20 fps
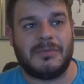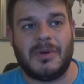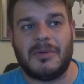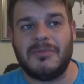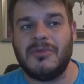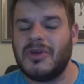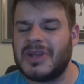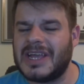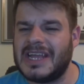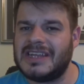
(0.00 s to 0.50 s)
but I'm
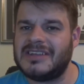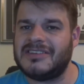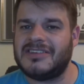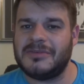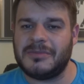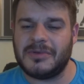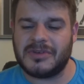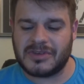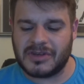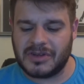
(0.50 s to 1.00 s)
not getting
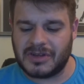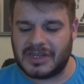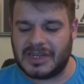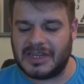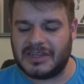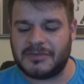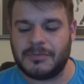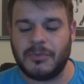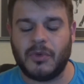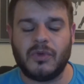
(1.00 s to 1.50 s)
too much
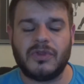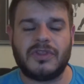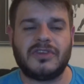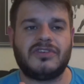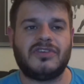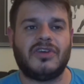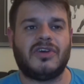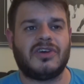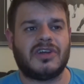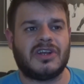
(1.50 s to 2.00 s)
cookie. It's more the
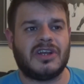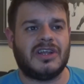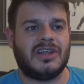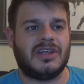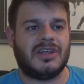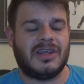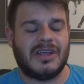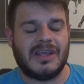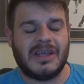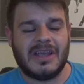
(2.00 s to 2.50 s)
chocolate.